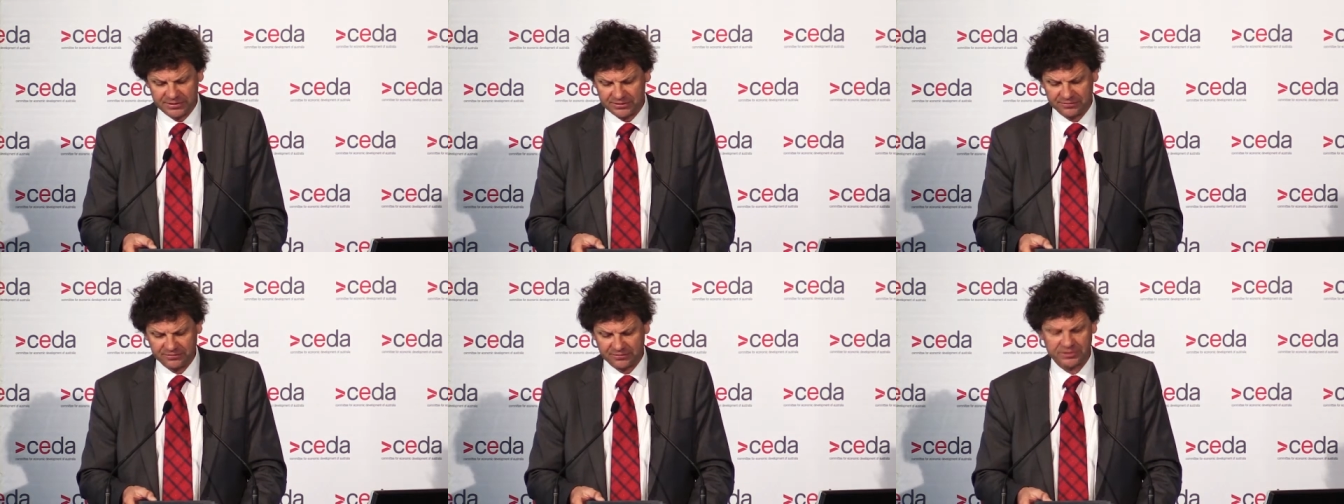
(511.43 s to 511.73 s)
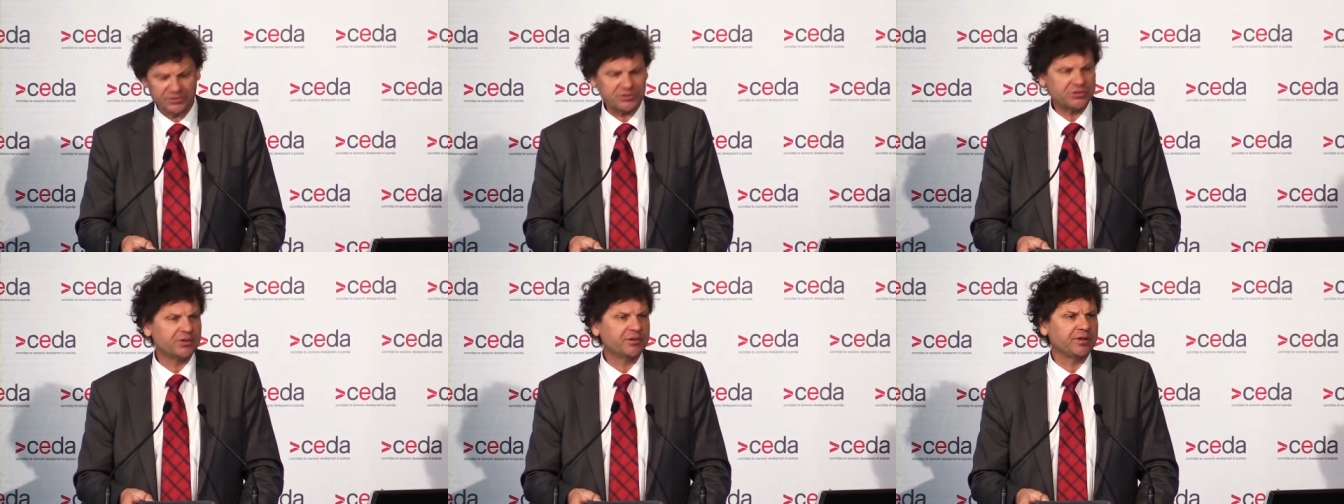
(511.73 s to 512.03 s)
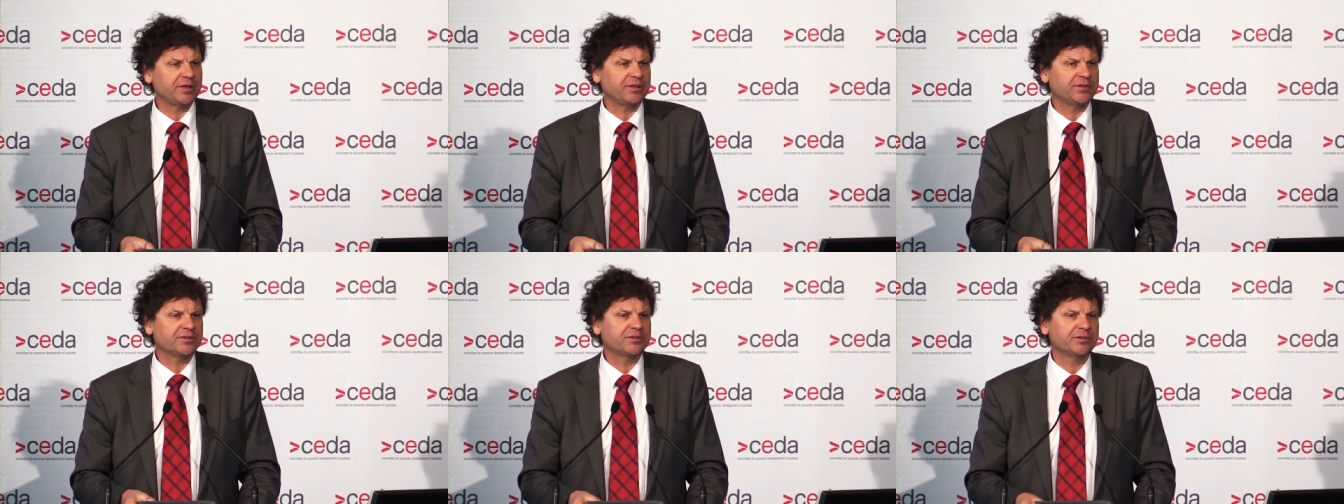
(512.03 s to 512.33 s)
different
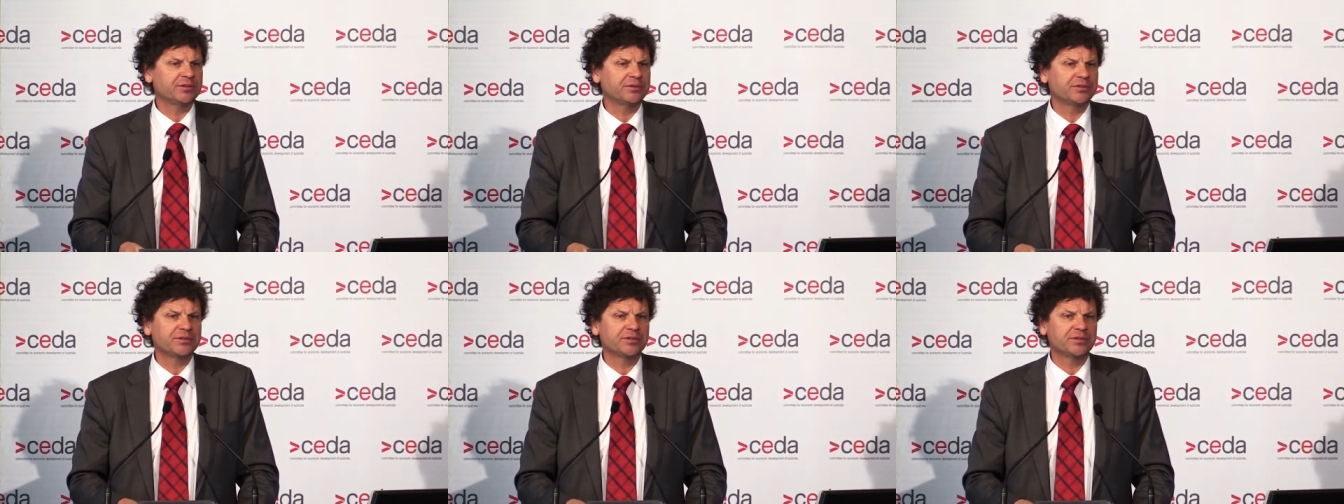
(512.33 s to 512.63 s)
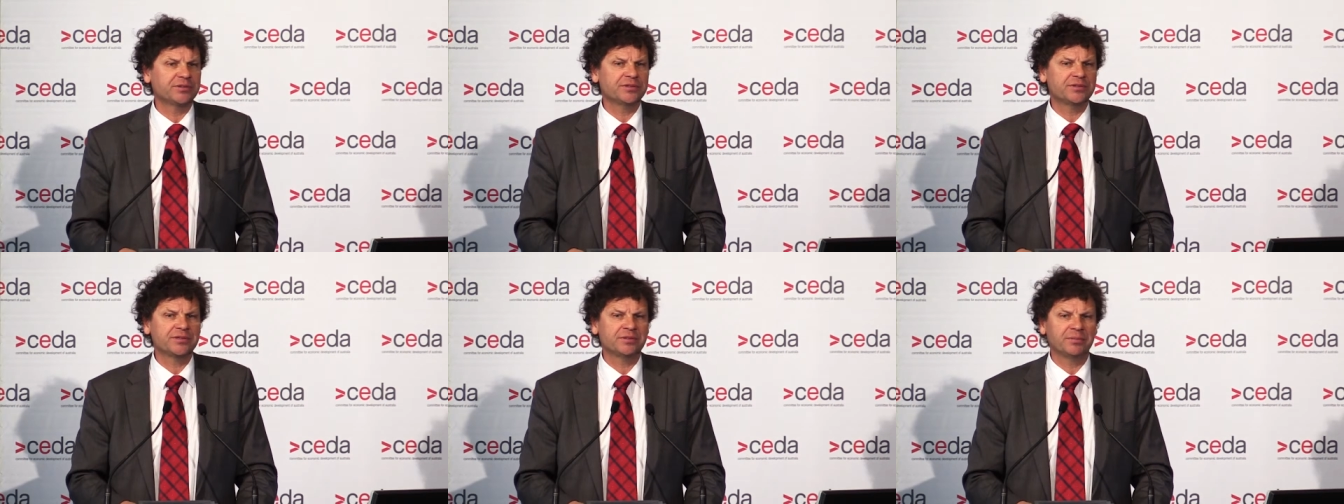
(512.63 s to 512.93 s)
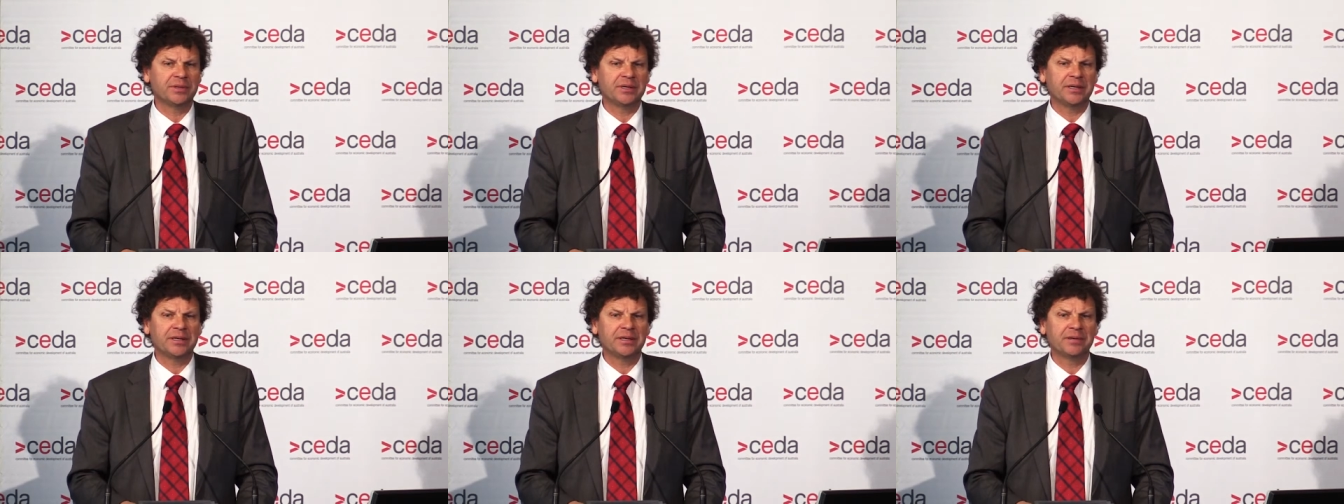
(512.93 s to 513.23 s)
journey to
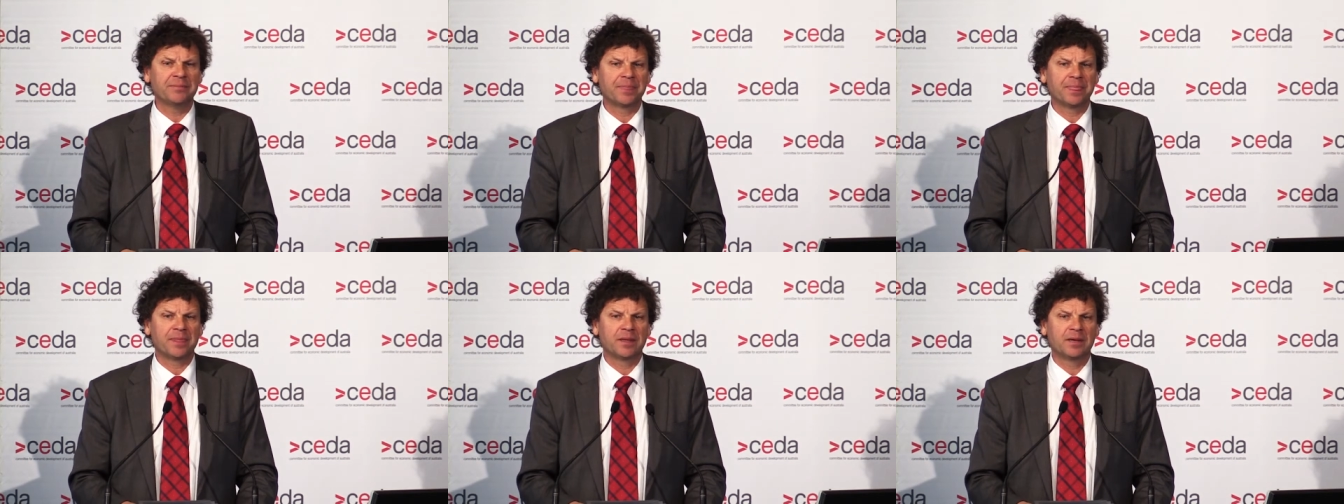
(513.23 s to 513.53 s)
me,